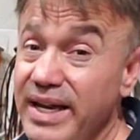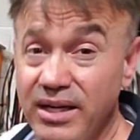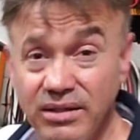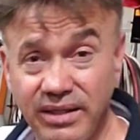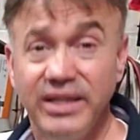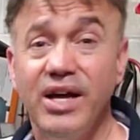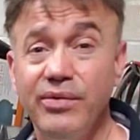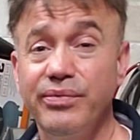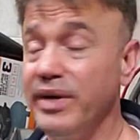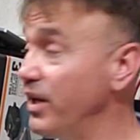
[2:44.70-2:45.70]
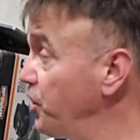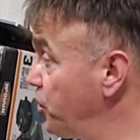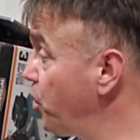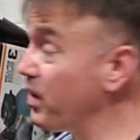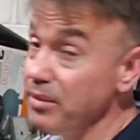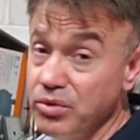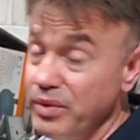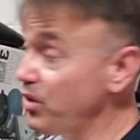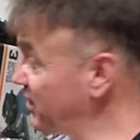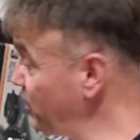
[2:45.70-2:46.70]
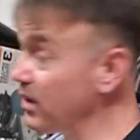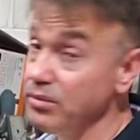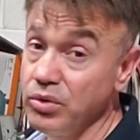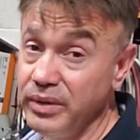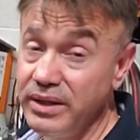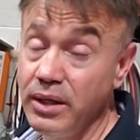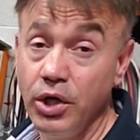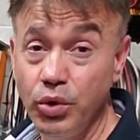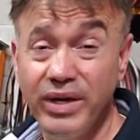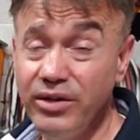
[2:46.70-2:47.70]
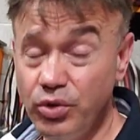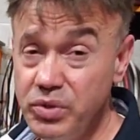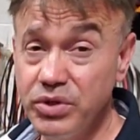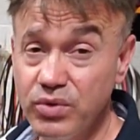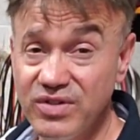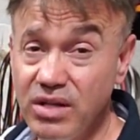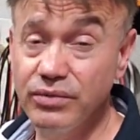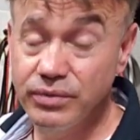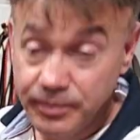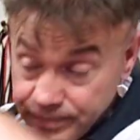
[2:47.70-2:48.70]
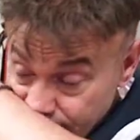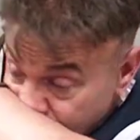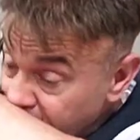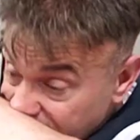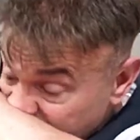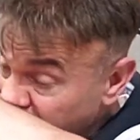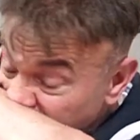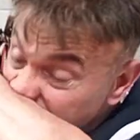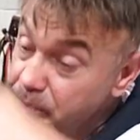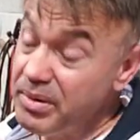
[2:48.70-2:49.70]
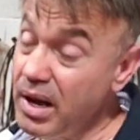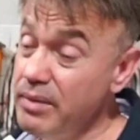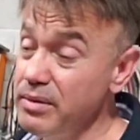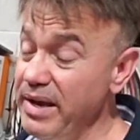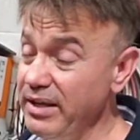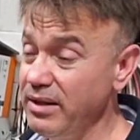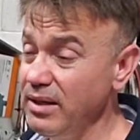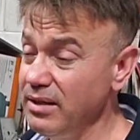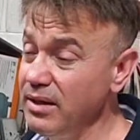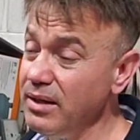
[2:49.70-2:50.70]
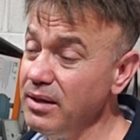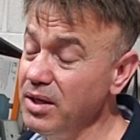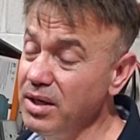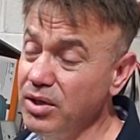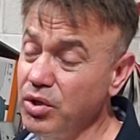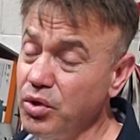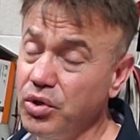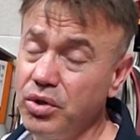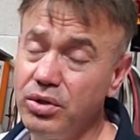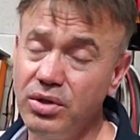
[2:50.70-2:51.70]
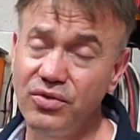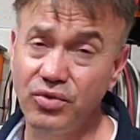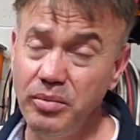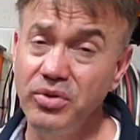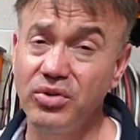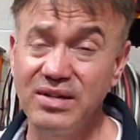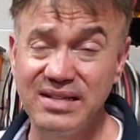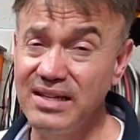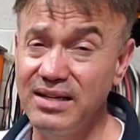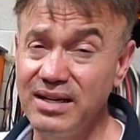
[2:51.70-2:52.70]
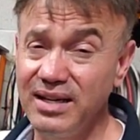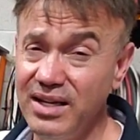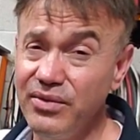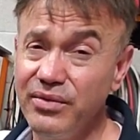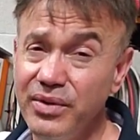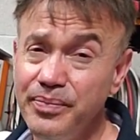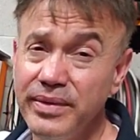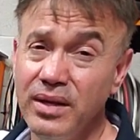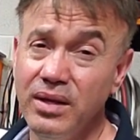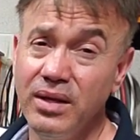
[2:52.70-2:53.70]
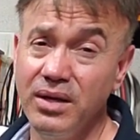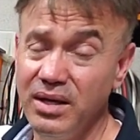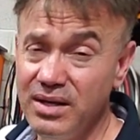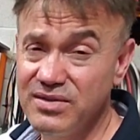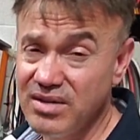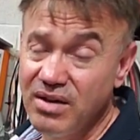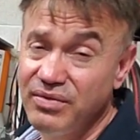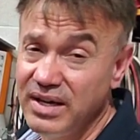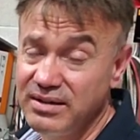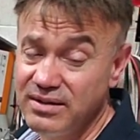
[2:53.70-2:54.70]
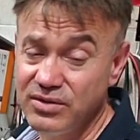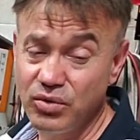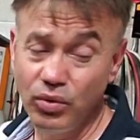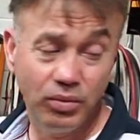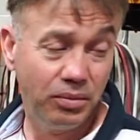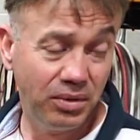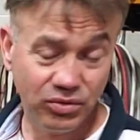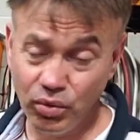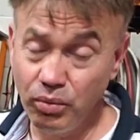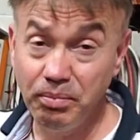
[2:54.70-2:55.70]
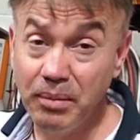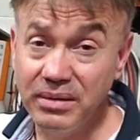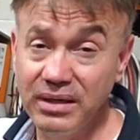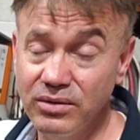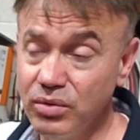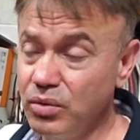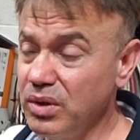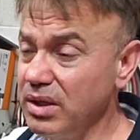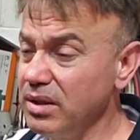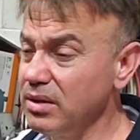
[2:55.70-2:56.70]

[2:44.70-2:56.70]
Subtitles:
handy enough and you know what I'm doing, you see what I'm doing, you can do it yourself. The only problem, I think, the distributor is not gonna give stuff like this to public to